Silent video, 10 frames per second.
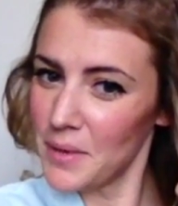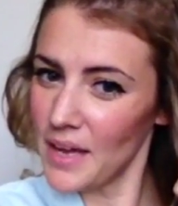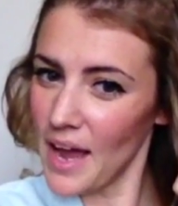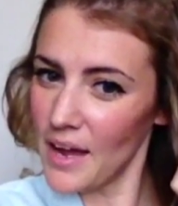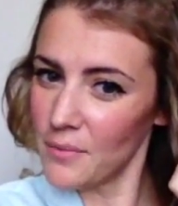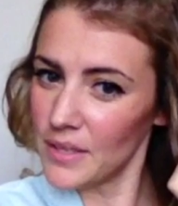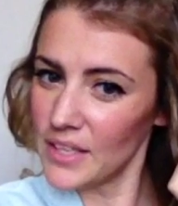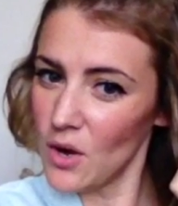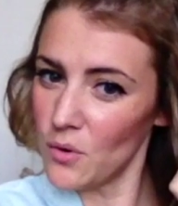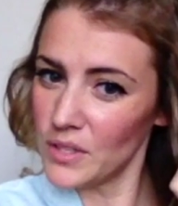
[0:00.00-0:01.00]
but I
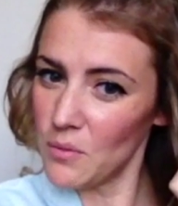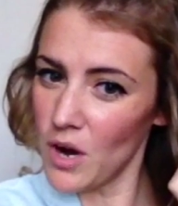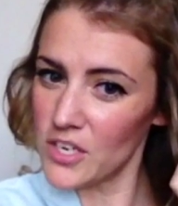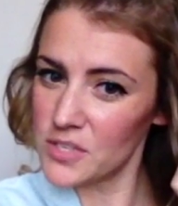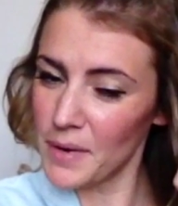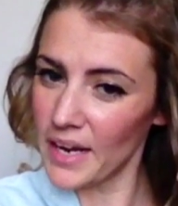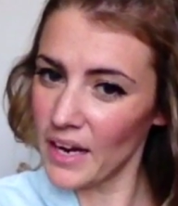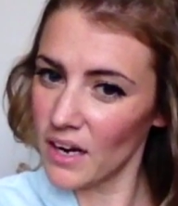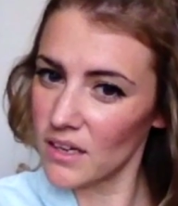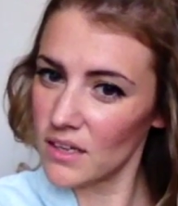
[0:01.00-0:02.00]
really only wash my
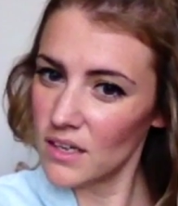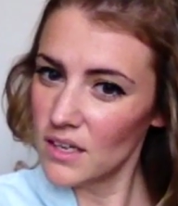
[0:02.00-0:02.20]
hair